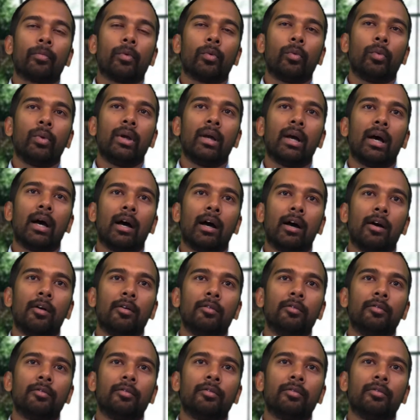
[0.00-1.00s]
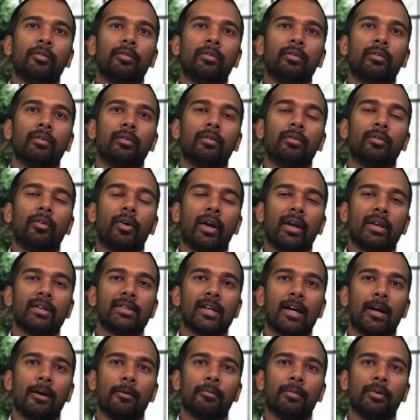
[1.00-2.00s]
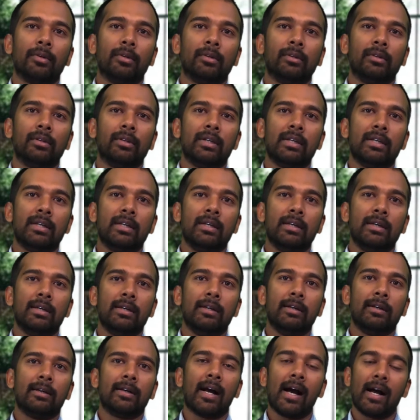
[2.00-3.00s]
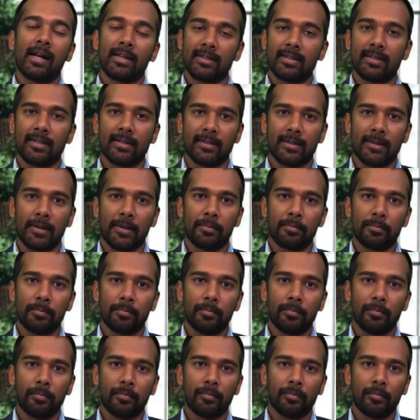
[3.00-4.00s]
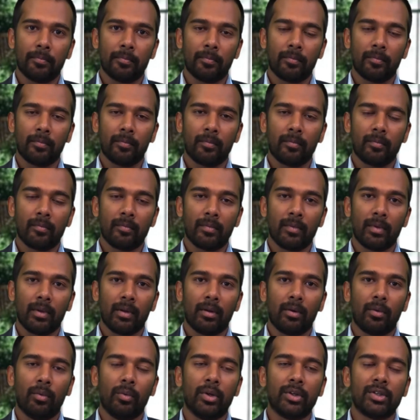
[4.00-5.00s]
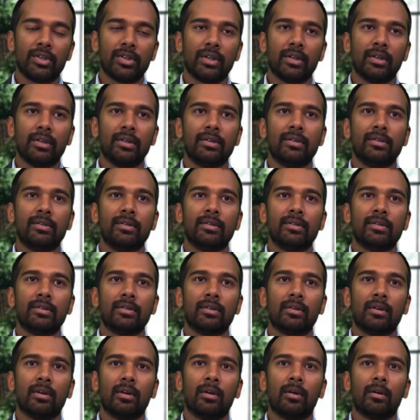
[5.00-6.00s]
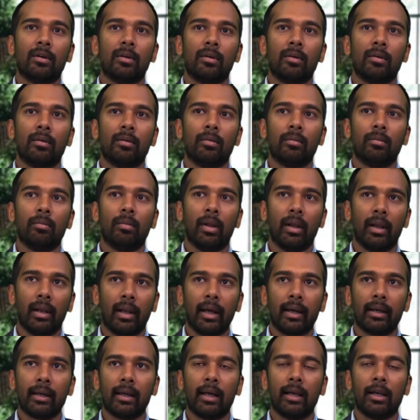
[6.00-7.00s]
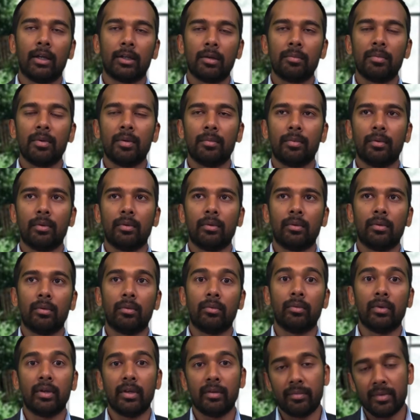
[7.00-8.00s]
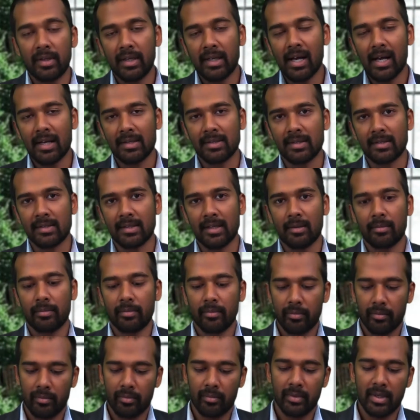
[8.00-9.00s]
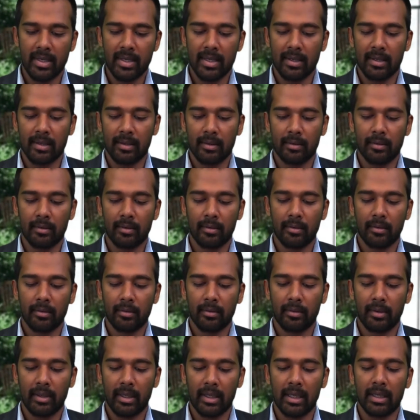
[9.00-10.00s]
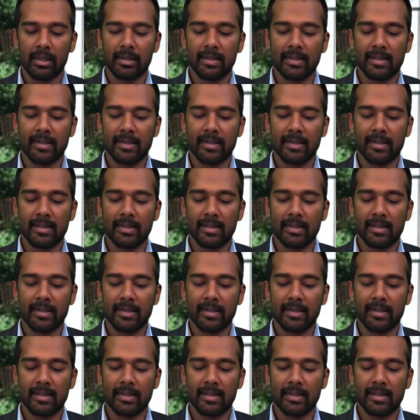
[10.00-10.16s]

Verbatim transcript: We have for example, the caste system, which is uh, like a lot of people, even the caste system, taken in a